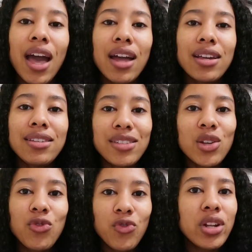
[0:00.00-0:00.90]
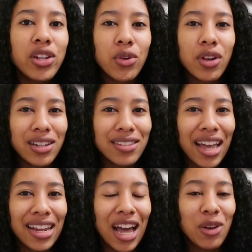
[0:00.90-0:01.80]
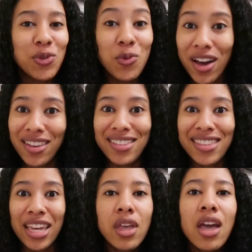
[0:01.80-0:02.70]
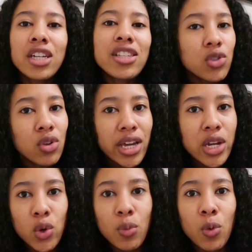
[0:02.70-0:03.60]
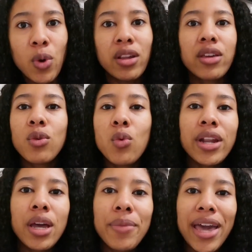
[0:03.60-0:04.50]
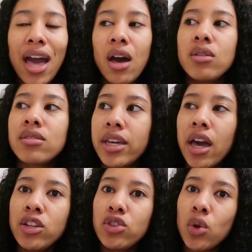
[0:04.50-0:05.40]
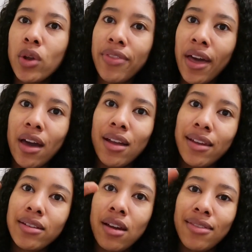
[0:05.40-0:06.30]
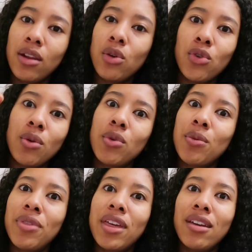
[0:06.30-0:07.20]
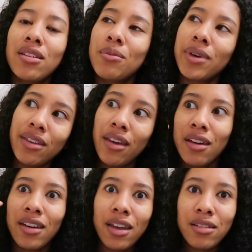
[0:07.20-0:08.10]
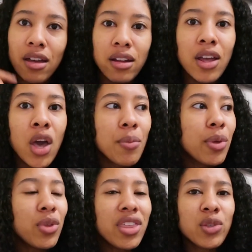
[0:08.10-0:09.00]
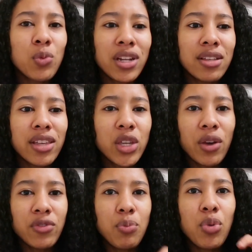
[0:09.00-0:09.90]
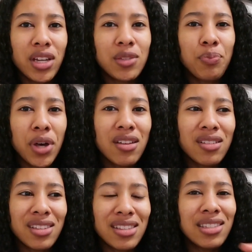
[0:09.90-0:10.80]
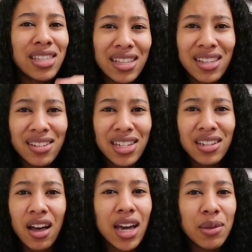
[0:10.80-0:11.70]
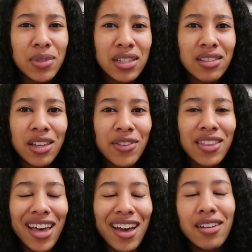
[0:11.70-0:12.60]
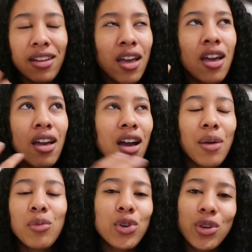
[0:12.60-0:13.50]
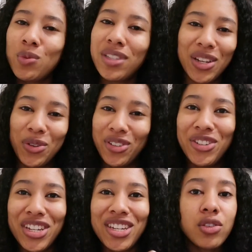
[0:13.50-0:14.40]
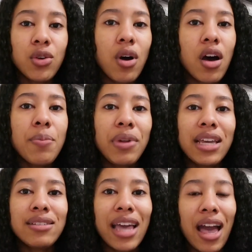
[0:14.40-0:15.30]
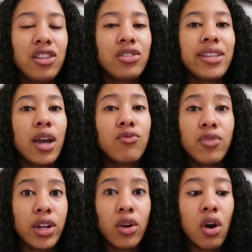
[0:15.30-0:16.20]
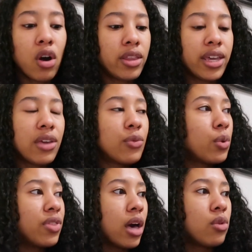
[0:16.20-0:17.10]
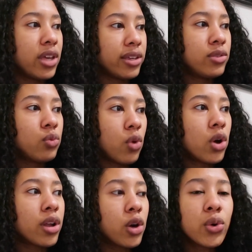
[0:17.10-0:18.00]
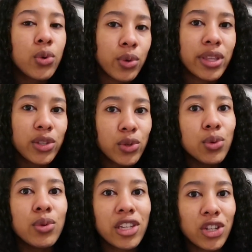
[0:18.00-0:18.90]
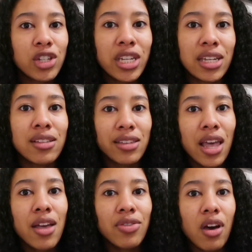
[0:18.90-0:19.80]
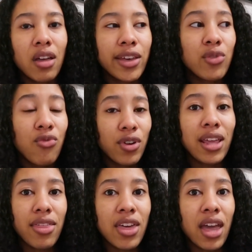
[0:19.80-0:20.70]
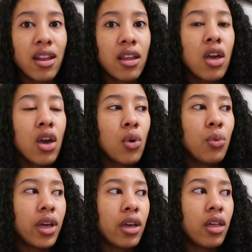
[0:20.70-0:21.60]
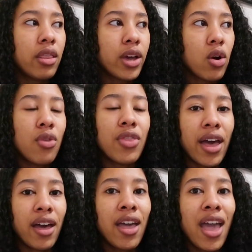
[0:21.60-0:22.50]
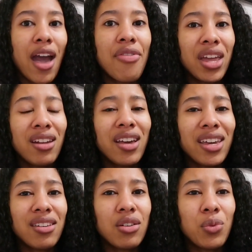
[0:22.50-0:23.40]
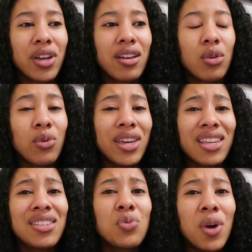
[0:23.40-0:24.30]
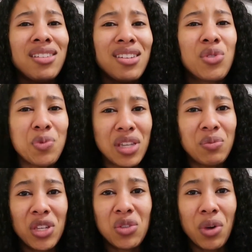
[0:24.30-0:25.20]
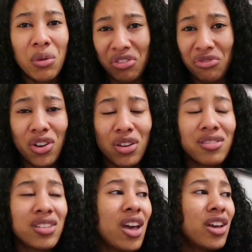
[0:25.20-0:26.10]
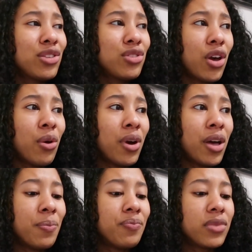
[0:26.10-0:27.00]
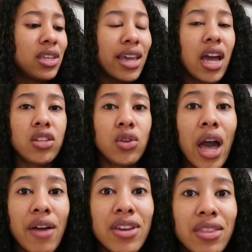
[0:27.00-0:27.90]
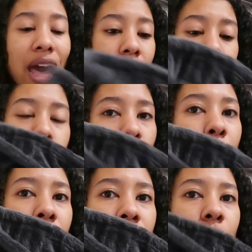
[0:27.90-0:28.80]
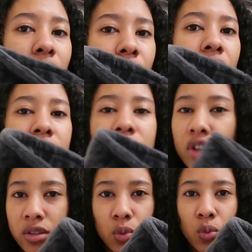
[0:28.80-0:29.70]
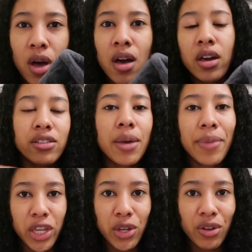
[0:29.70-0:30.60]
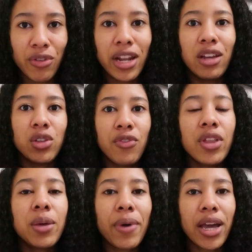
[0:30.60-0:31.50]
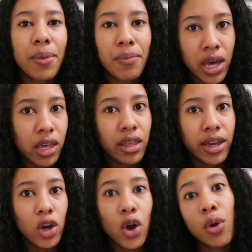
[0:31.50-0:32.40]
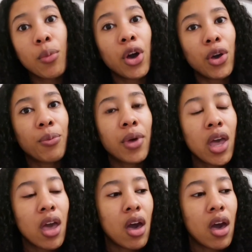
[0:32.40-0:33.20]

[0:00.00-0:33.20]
and I still fully don't understand how to work this thing because it's not like a normal one like the one at my house like I just go like that and like turn the little knob knob thing and I'm like yeah okay done but with this one it's like you have to press buttons and set it to times and stuff like that and I'm not good with technology so our place can just get really hot like even without this on our coolest coolest sheets that are like really thin we're like on there and then like we're or he's sweating which makes me sweat which is gross so um yeah so having having that on top of with this doesn't work because I'm at uni right now so I feel like back at my like home home